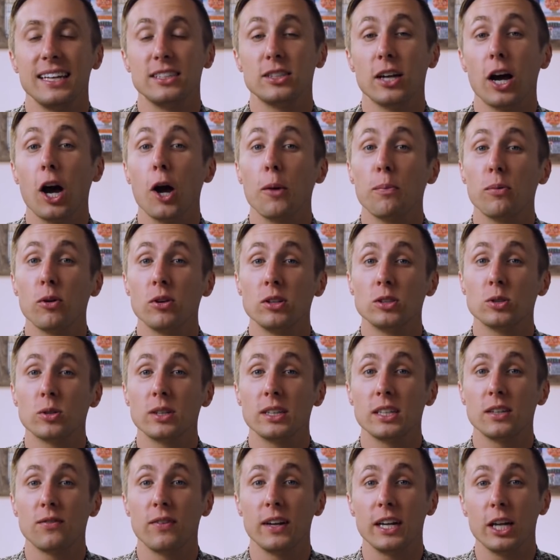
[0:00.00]
So I hope you enjoyed
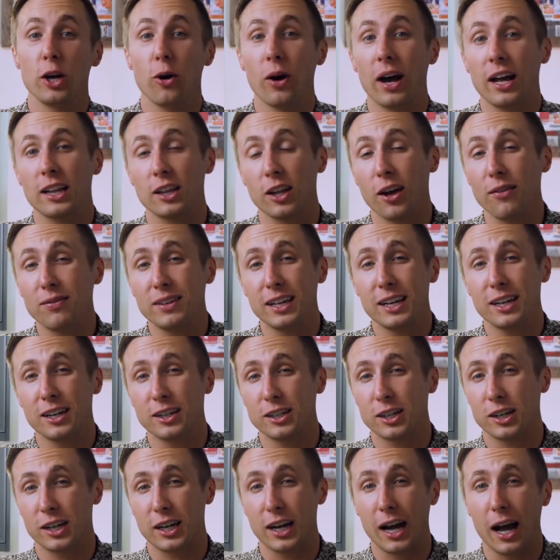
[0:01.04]
this video. I'd love to hear
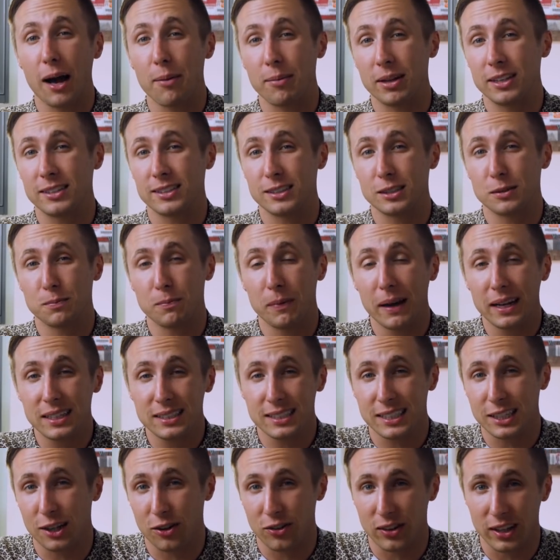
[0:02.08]
your comments,
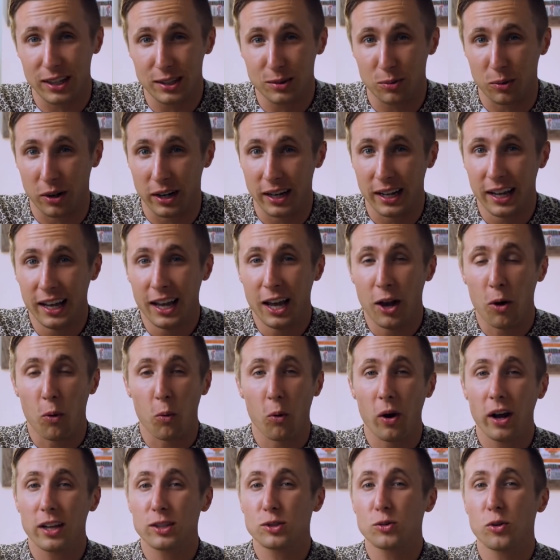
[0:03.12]
especially on this one.
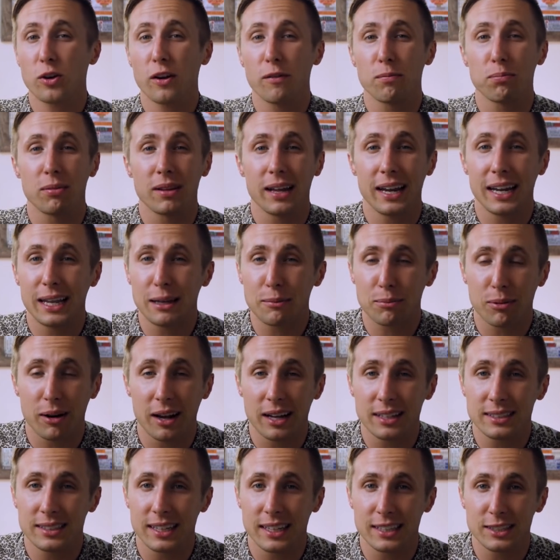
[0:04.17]
What sort of planning
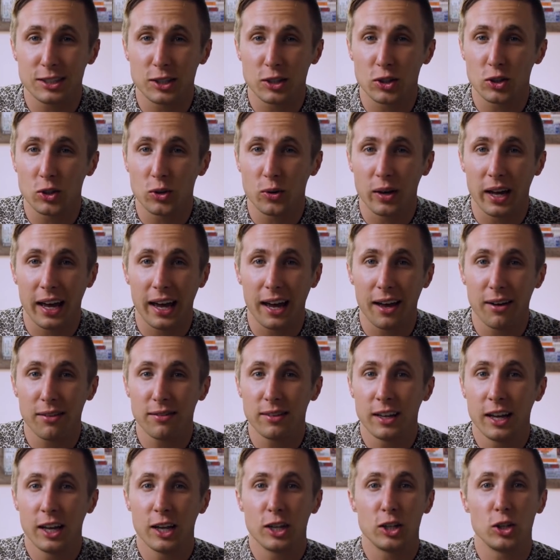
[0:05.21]
process do you have?
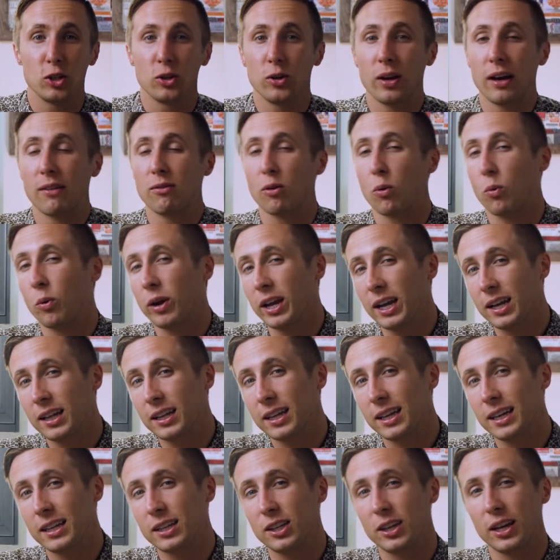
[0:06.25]
Do you have a
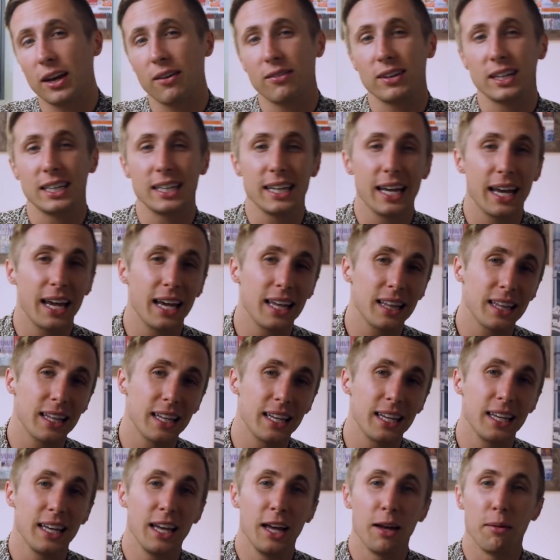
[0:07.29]
weekly? Do you have a
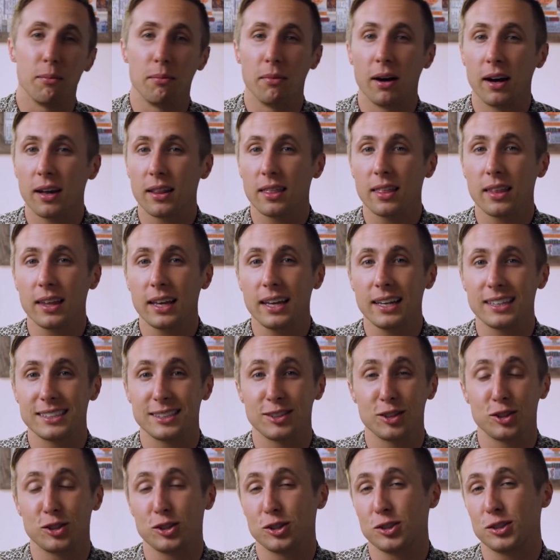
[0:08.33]
daily, monthly? Is
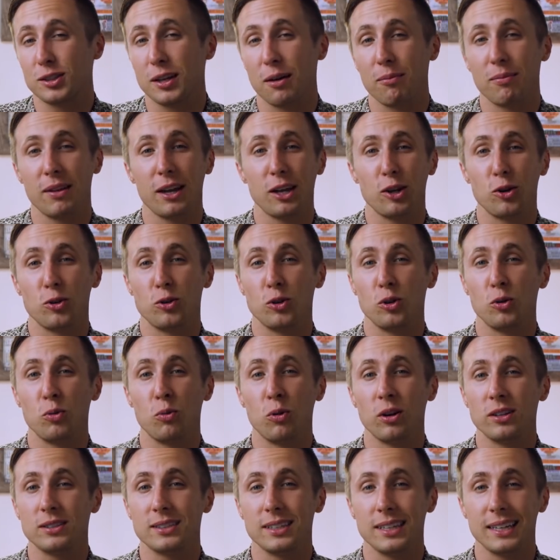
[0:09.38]
this just something that you do
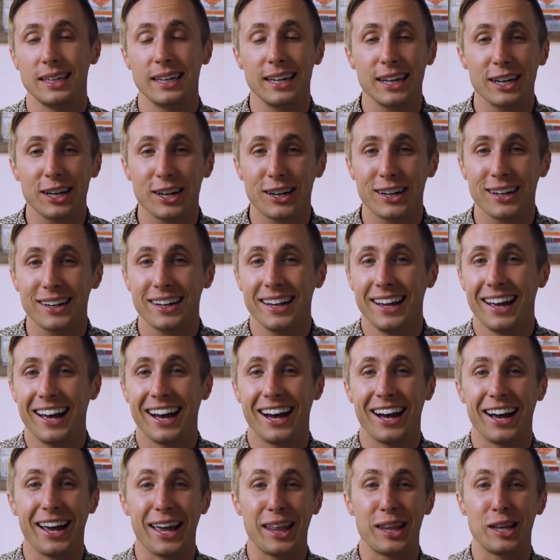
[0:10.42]
once a year
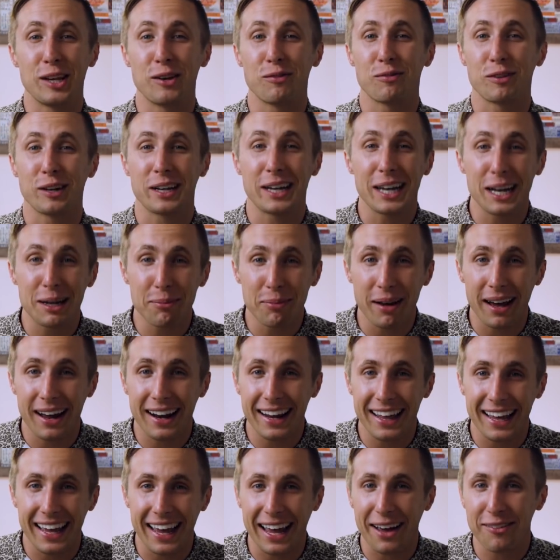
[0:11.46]
and you forget about
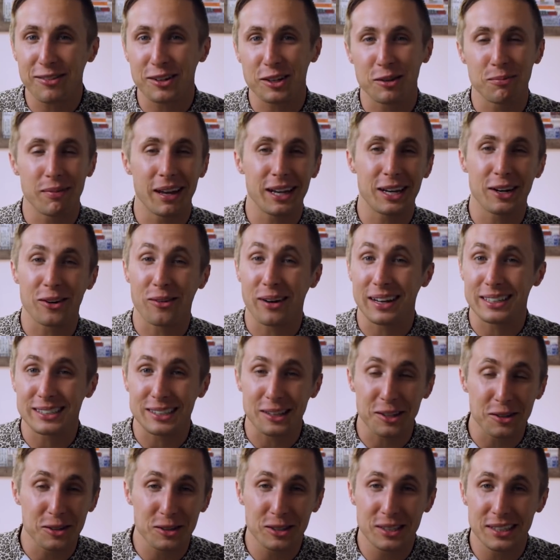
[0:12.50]
it after you make your
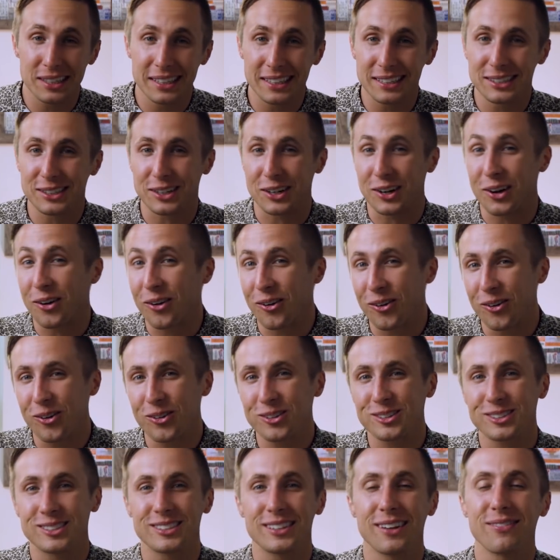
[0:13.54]
resolutions or
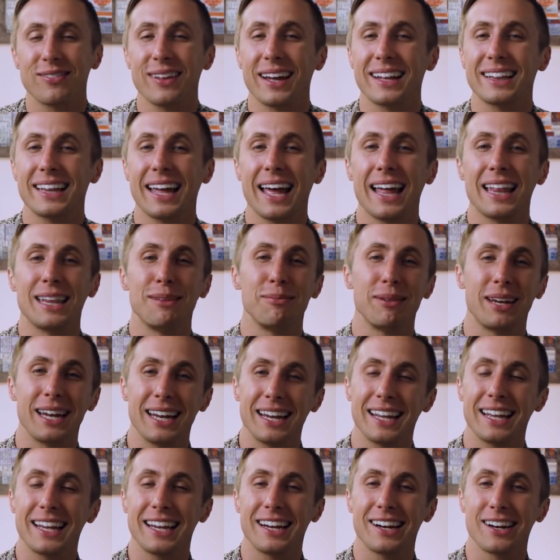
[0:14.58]
goals or stuff like that at the
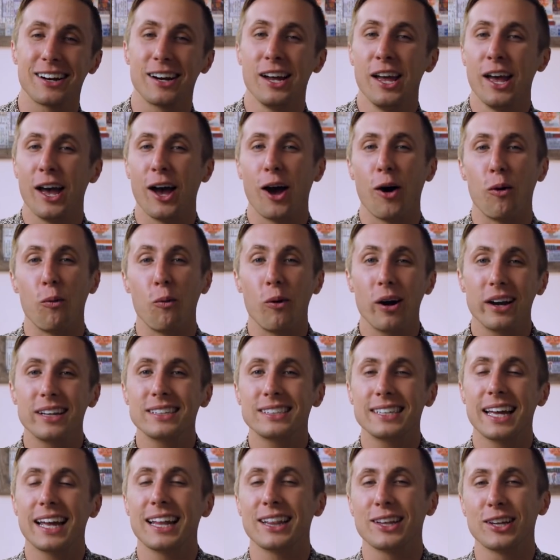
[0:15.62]
beginning of the year? What does
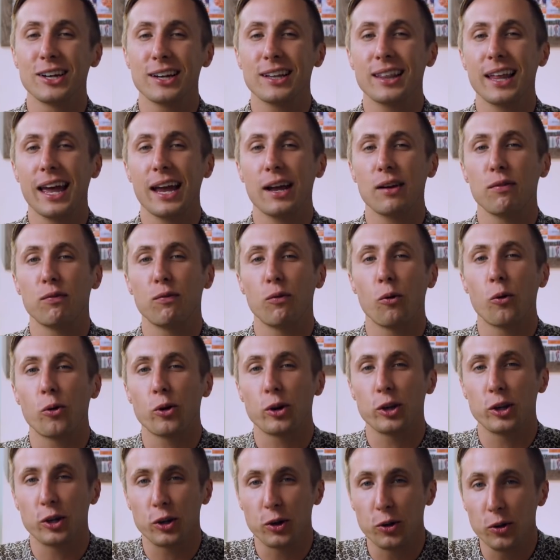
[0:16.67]
that look like for
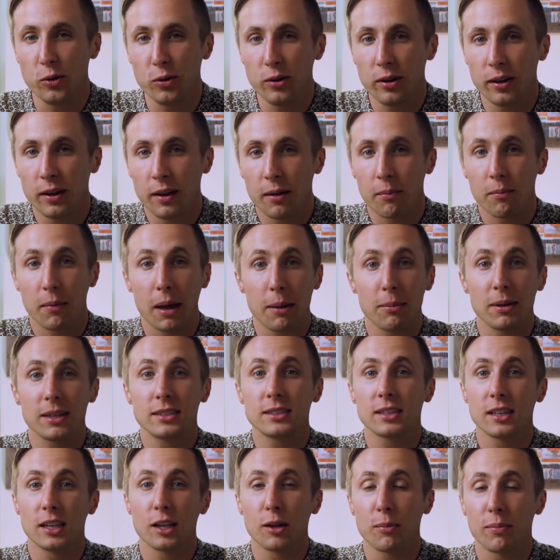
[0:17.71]
you? Maybe
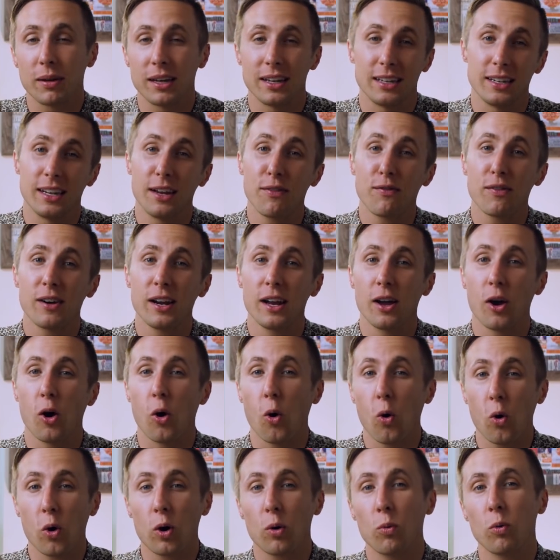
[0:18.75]
it's a little bit different,
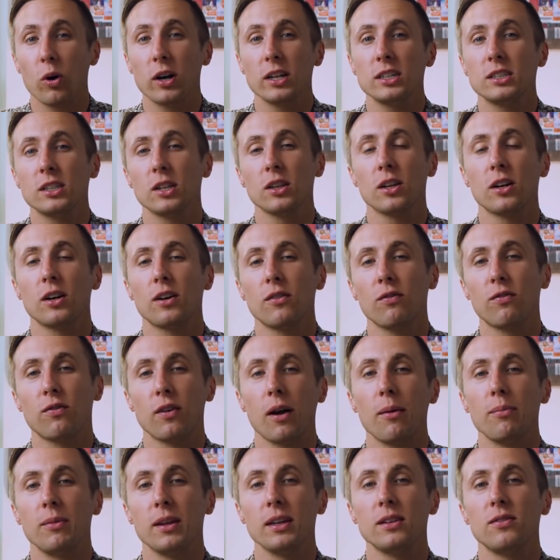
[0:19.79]
or what did you learn
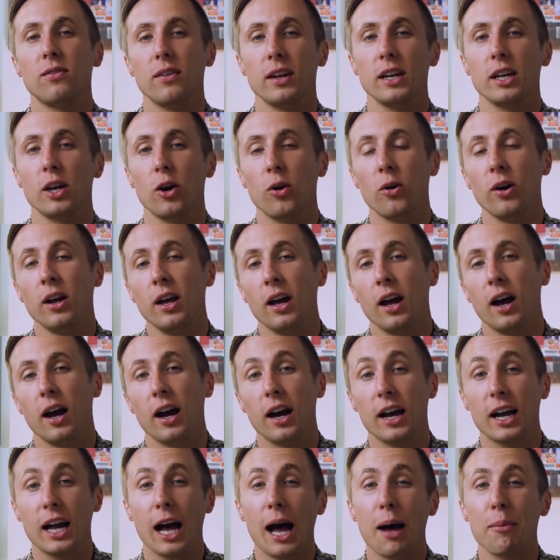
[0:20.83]
from this video?
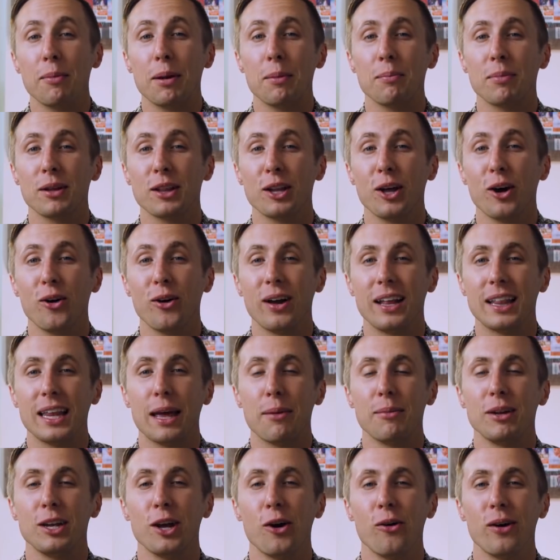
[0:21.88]
Comment below and
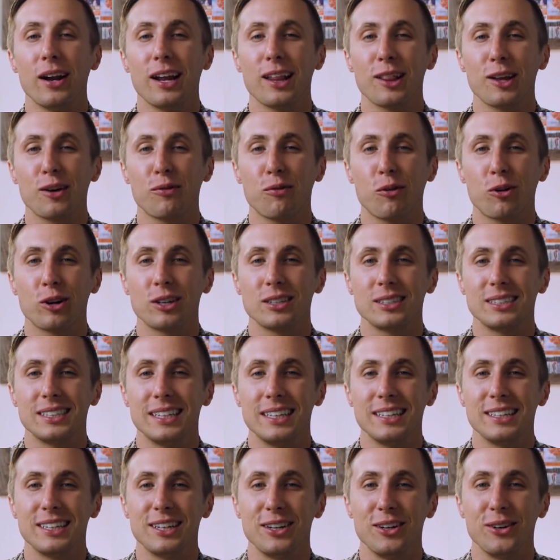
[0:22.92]
let me know, and I look forward to
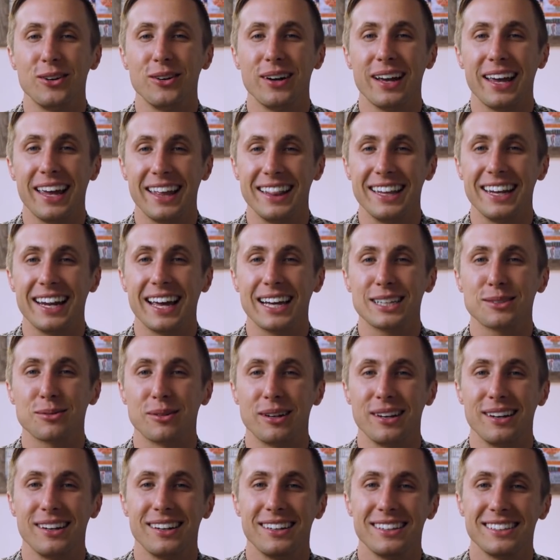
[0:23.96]
seeing you in the next
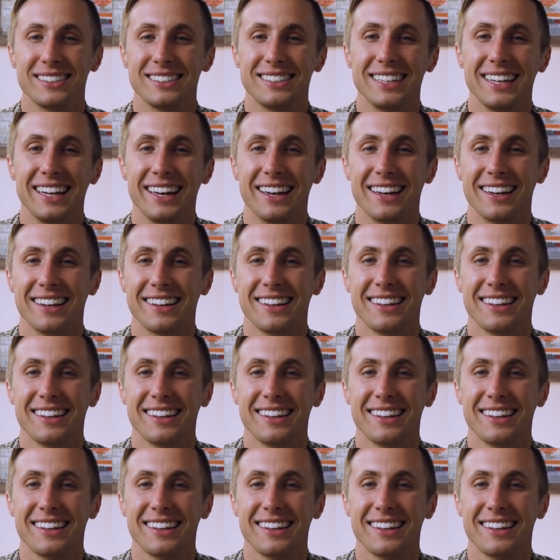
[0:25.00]
one. See ya.